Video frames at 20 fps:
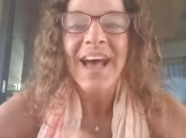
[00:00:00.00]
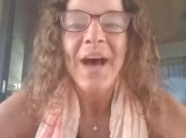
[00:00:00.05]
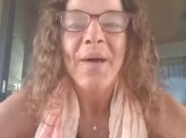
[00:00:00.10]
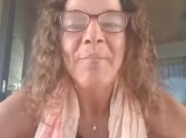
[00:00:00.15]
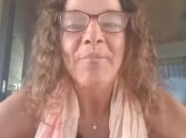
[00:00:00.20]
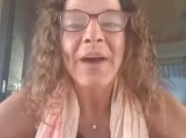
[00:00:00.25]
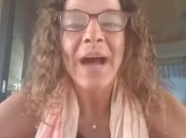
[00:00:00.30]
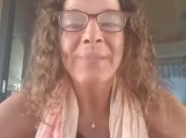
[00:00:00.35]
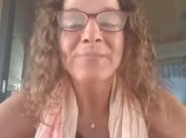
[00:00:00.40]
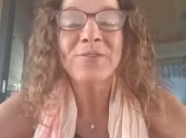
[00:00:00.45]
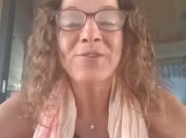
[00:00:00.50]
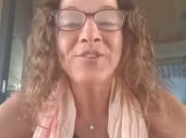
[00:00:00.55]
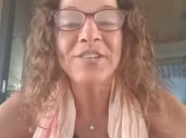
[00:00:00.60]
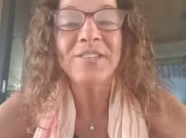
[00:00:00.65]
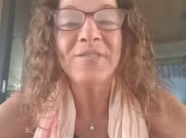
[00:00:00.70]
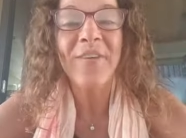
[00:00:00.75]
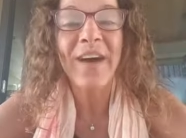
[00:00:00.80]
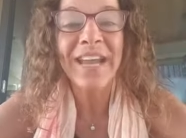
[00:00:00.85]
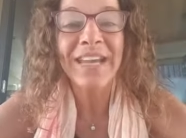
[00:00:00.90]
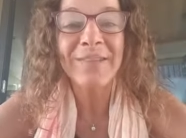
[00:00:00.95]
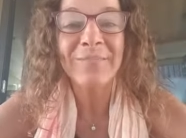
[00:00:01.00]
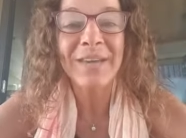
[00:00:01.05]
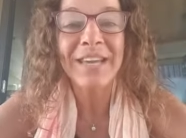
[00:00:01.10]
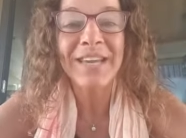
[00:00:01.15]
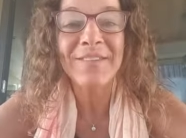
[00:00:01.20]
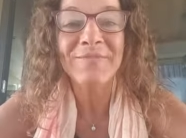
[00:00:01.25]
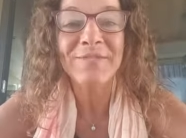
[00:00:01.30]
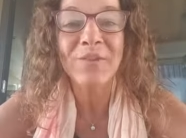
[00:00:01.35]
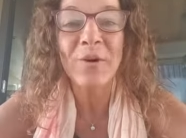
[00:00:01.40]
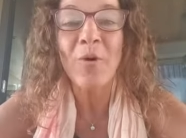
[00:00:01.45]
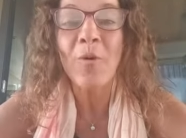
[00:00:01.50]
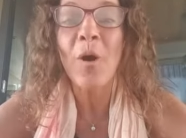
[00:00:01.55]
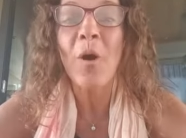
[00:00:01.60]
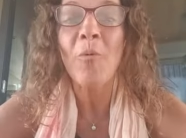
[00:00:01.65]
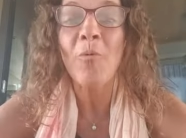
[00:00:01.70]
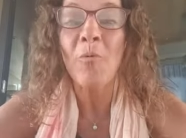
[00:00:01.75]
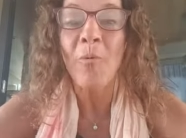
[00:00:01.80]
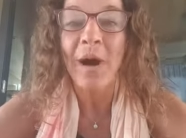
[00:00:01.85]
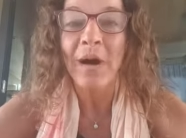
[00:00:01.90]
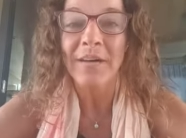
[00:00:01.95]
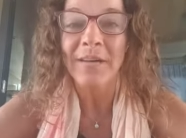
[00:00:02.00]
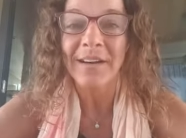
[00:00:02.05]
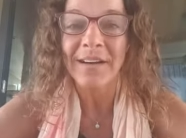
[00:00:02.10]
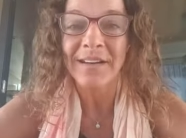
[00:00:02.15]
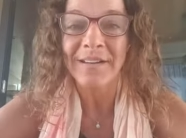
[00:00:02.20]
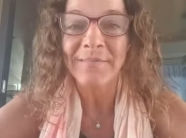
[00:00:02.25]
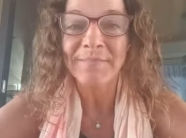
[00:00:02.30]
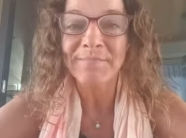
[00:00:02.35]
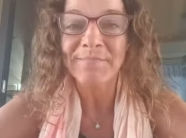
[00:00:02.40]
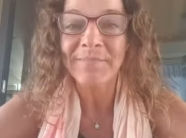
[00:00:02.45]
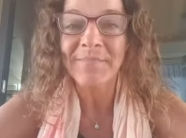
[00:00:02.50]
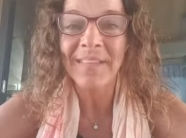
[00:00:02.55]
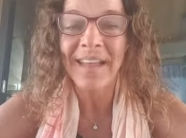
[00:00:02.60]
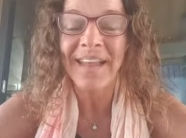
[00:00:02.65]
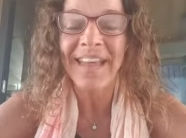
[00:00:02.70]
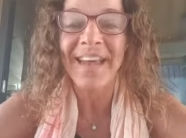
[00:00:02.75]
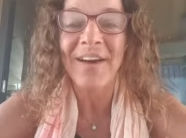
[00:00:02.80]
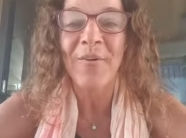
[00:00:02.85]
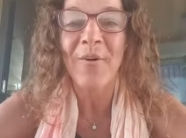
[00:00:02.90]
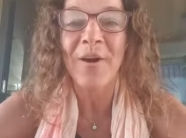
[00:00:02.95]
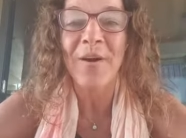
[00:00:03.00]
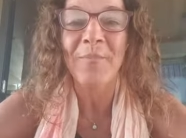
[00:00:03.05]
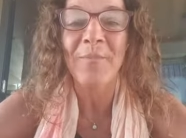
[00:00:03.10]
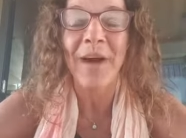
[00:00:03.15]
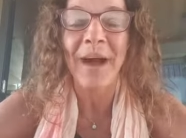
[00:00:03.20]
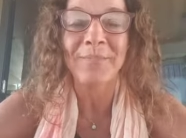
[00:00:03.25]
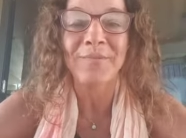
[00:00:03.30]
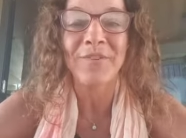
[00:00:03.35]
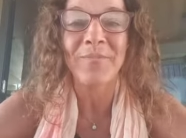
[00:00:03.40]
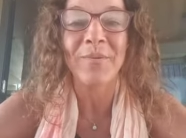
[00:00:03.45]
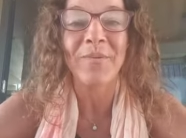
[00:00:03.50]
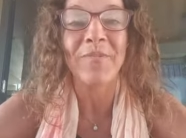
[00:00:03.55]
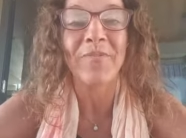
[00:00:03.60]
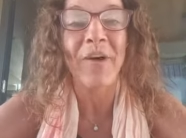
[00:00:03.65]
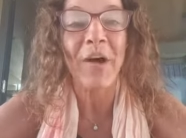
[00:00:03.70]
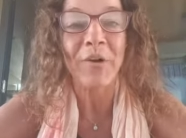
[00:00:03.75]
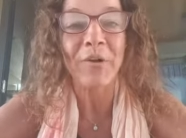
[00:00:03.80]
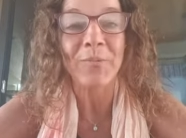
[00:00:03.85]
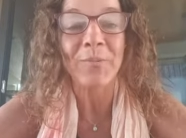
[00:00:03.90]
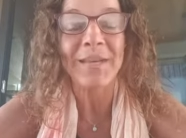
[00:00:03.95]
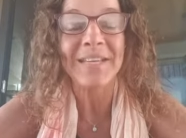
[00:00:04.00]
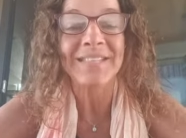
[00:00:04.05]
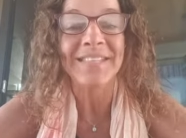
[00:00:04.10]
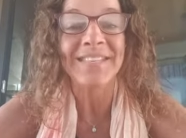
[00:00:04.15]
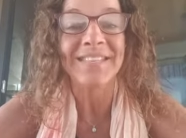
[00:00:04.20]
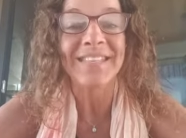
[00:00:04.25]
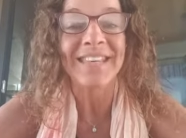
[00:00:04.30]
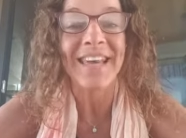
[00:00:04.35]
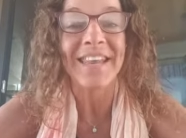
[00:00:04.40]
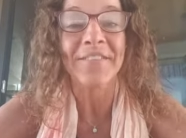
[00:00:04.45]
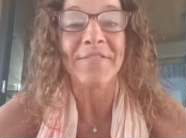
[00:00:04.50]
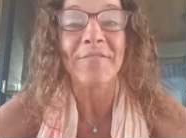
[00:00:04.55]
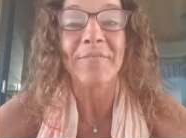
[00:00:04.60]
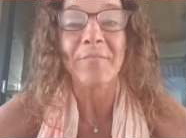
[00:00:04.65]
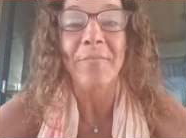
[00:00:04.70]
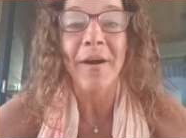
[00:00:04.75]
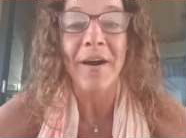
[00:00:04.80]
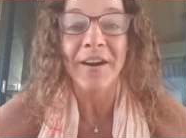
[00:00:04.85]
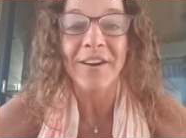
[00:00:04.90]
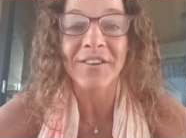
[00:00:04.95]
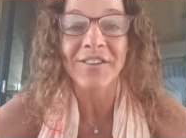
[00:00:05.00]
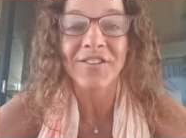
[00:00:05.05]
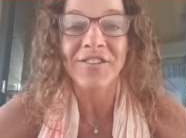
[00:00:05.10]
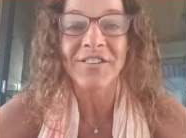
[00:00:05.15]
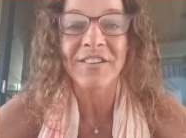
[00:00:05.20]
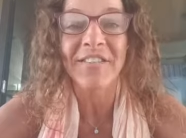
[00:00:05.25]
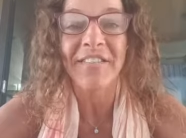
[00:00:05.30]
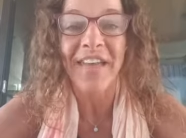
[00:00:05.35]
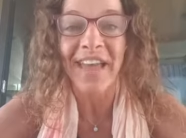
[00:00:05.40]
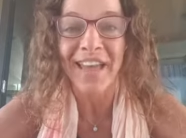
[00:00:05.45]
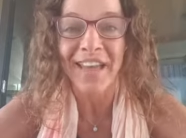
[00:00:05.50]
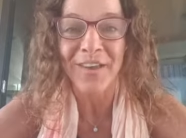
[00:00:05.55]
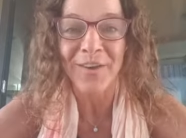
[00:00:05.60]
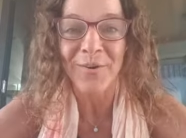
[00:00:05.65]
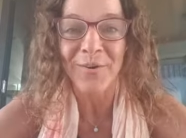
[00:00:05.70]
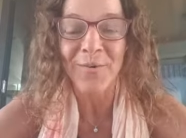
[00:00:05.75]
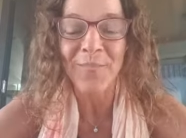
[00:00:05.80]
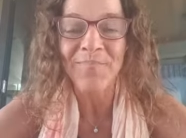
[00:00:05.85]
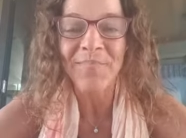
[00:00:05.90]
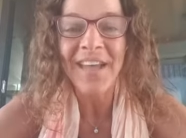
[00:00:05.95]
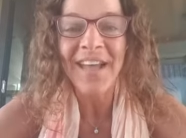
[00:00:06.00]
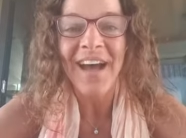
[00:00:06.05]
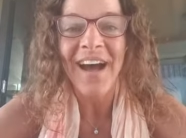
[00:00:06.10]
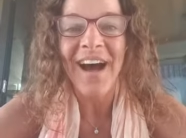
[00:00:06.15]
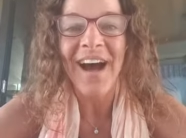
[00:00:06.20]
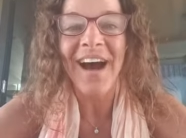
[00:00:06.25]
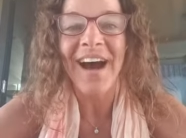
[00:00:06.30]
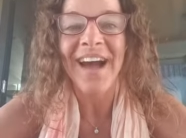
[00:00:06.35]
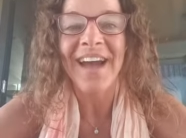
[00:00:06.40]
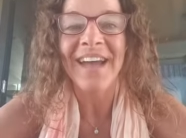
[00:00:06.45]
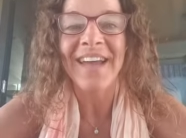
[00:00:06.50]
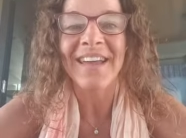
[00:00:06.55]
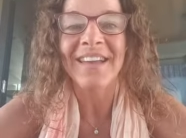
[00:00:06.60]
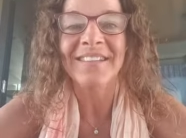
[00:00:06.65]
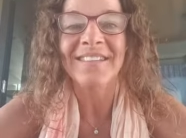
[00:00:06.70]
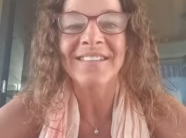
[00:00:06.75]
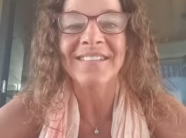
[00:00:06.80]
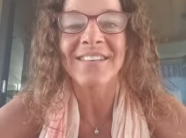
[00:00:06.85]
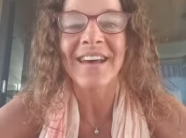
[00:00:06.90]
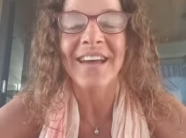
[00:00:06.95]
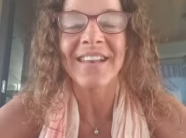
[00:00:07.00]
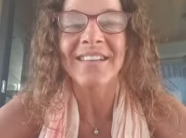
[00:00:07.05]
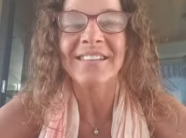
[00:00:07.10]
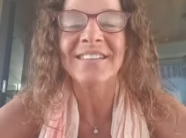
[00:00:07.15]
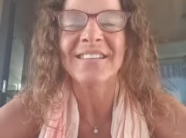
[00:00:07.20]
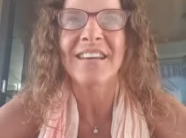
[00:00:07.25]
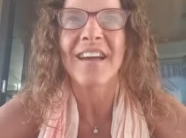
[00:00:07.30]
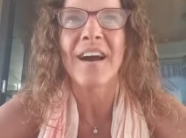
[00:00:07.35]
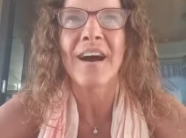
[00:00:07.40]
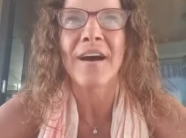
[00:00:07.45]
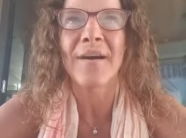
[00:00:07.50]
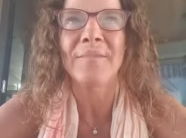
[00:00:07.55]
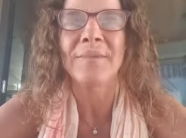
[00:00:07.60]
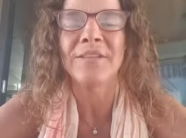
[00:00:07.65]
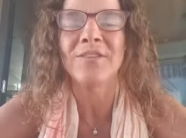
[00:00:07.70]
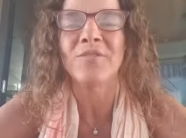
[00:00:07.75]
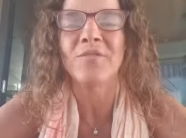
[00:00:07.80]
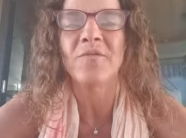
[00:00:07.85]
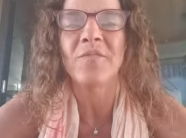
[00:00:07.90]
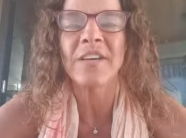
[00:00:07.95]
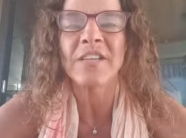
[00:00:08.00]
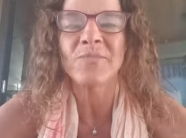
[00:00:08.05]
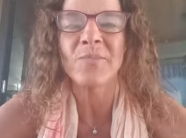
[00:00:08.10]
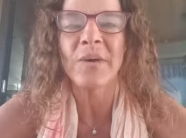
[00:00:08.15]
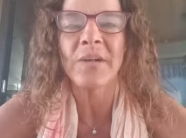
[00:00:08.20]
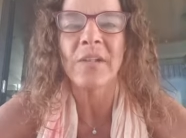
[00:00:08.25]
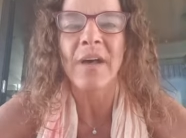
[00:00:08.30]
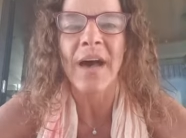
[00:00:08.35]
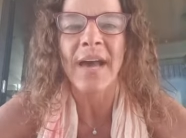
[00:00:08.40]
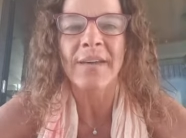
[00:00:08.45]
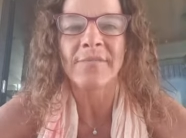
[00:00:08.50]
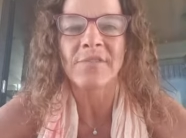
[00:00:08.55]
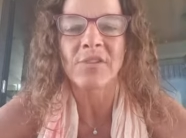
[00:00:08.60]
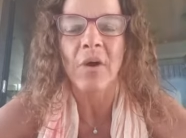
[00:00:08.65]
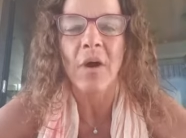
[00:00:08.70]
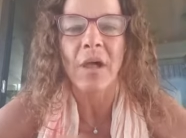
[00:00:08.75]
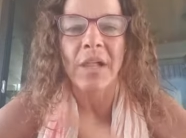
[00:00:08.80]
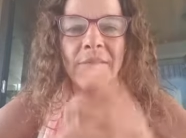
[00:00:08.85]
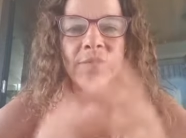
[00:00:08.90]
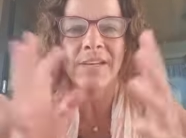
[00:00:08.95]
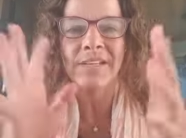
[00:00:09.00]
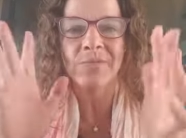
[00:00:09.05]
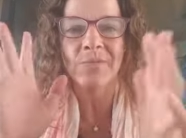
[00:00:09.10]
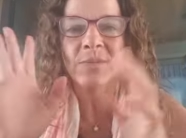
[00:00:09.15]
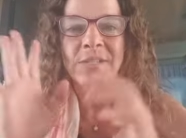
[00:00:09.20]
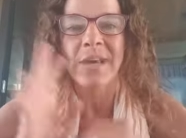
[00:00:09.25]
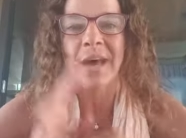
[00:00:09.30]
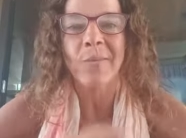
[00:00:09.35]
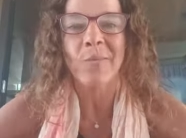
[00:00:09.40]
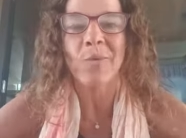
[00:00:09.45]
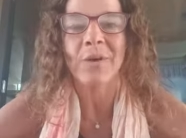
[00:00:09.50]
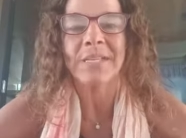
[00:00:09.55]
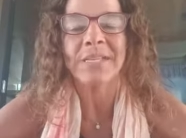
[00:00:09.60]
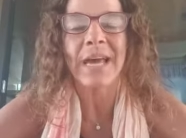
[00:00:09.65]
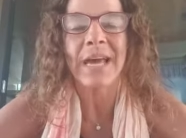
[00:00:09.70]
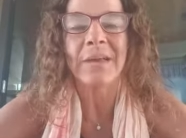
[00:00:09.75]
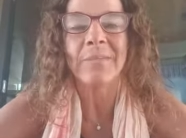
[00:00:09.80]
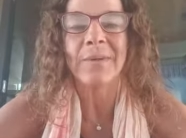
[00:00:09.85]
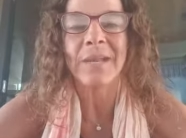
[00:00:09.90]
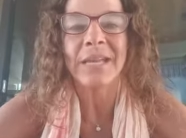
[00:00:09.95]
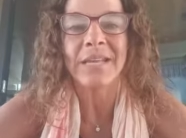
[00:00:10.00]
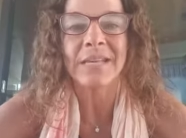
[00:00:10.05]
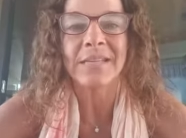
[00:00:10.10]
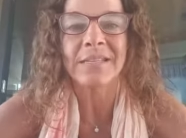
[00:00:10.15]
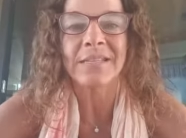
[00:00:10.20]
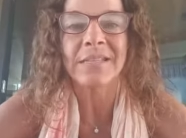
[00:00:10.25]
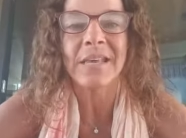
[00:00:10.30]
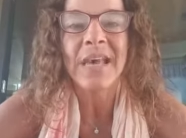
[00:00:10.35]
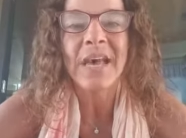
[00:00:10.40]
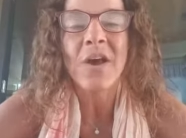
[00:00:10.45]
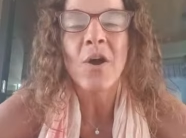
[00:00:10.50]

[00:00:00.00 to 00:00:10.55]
Perhaps you're just finding me. If so, welcome. Or perhaps you've been following me since the end of March. Thank you. I decided to come and do Facebook Lives to all of us with type 1 diabetes